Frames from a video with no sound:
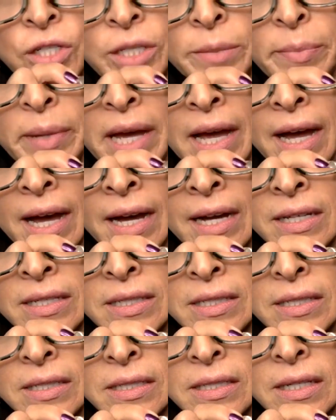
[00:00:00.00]
she
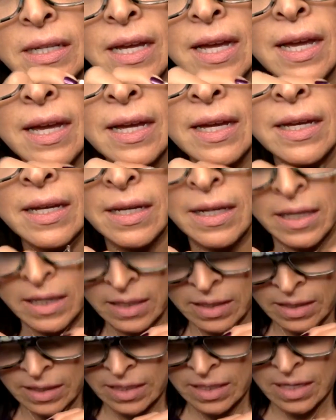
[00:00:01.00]
passed,
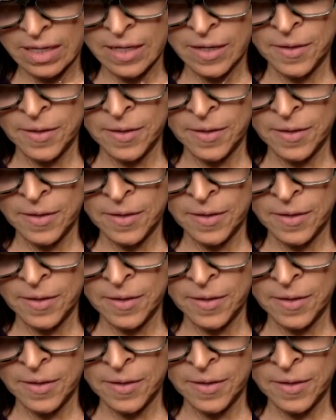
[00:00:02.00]
and